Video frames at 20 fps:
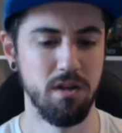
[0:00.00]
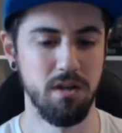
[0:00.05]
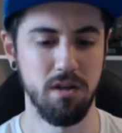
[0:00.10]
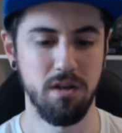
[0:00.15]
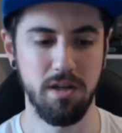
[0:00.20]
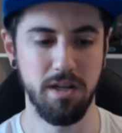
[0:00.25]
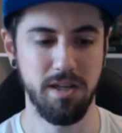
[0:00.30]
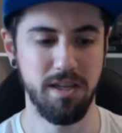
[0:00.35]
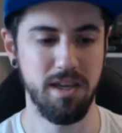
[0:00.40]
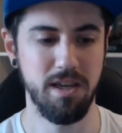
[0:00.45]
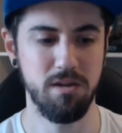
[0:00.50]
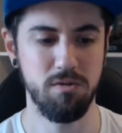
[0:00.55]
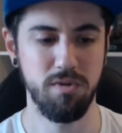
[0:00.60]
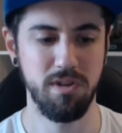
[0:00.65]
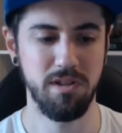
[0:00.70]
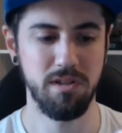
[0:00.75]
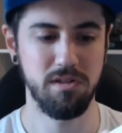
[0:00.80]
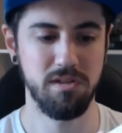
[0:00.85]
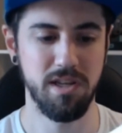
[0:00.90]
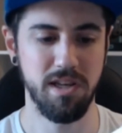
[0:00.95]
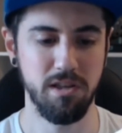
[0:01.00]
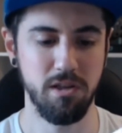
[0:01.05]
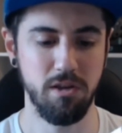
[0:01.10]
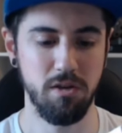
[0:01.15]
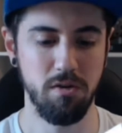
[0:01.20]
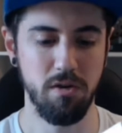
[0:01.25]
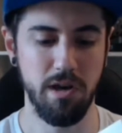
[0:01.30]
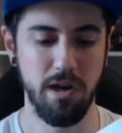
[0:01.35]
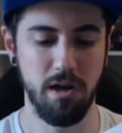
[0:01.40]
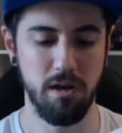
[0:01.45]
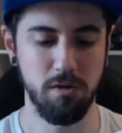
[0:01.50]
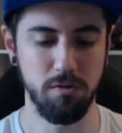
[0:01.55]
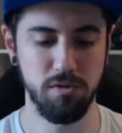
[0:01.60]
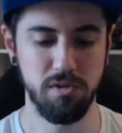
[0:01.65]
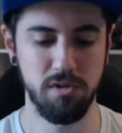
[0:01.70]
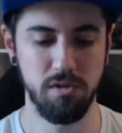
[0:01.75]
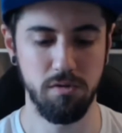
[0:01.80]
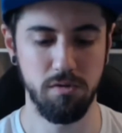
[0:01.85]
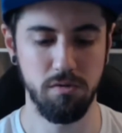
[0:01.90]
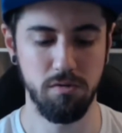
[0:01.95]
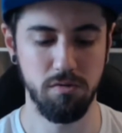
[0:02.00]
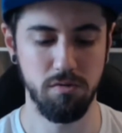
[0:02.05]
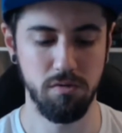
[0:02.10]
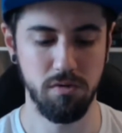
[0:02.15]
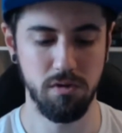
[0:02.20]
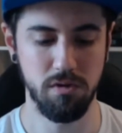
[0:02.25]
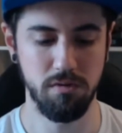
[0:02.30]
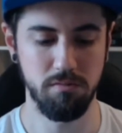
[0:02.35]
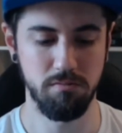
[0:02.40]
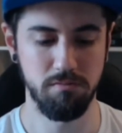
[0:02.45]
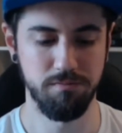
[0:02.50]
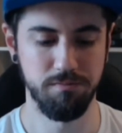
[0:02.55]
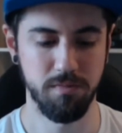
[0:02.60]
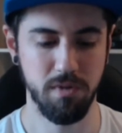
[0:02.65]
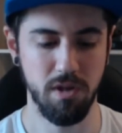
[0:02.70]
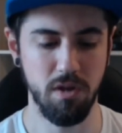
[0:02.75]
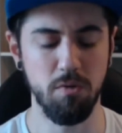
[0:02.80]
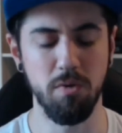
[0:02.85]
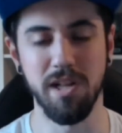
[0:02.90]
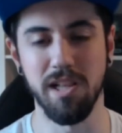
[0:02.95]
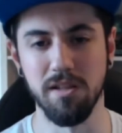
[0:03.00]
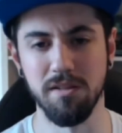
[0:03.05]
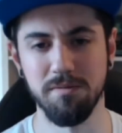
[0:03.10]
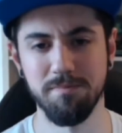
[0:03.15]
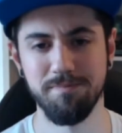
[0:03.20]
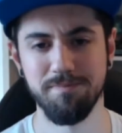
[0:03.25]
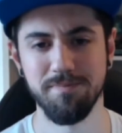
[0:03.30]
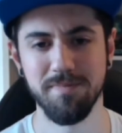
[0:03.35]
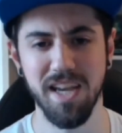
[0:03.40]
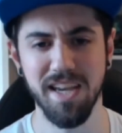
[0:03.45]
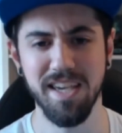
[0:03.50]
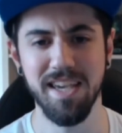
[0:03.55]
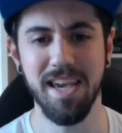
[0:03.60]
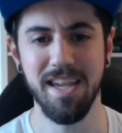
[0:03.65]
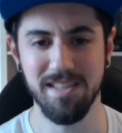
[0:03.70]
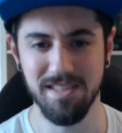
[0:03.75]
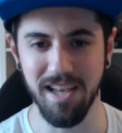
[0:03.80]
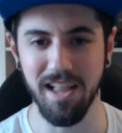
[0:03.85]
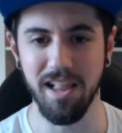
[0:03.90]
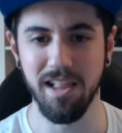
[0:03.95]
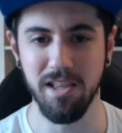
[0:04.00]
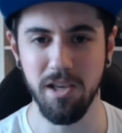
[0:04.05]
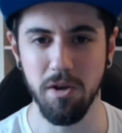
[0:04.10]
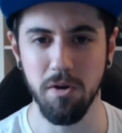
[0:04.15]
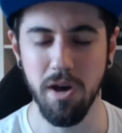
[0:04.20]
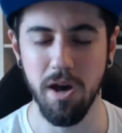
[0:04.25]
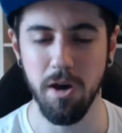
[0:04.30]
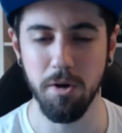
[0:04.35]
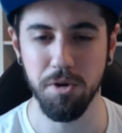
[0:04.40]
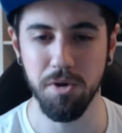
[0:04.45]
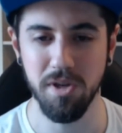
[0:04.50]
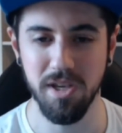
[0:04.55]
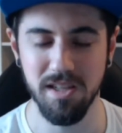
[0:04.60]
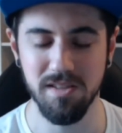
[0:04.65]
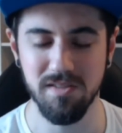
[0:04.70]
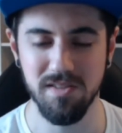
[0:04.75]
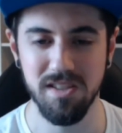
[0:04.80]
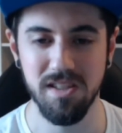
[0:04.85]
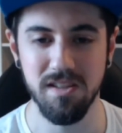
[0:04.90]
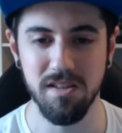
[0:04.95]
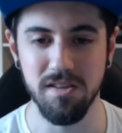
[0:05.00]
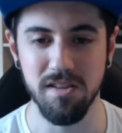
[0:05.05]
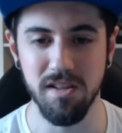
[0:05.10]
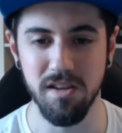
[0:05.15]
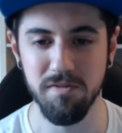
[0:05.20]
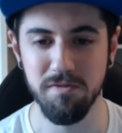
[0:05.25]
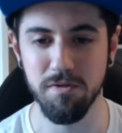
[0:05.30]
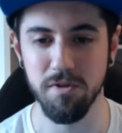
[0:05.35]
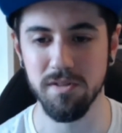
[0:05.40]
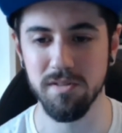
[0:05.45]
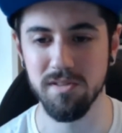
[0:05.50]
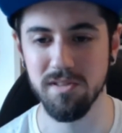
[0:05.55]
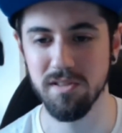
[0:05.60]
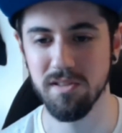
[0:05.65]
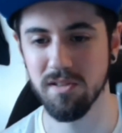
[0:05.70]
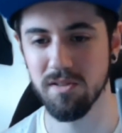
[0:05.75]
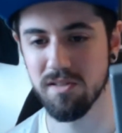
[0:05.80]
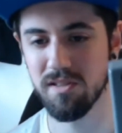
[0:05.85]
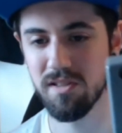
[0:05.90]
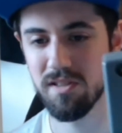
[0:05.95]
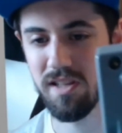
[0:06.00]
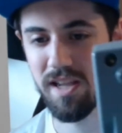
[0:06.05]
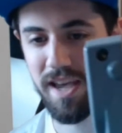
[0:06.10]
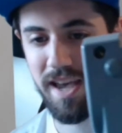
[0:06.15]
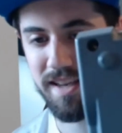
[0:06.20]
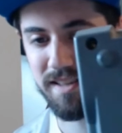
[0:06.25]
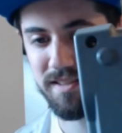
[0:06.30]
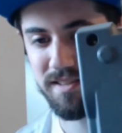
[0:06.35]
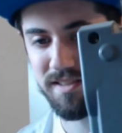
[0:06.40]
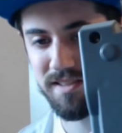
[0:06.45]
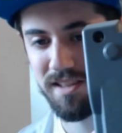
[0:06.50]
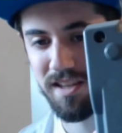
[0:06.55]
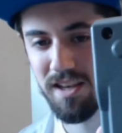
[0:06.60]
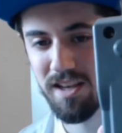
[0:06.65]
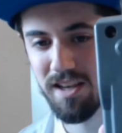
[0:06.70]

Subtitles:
I can't really tell you how to, well, I can't tell you how you can see the difference, because it has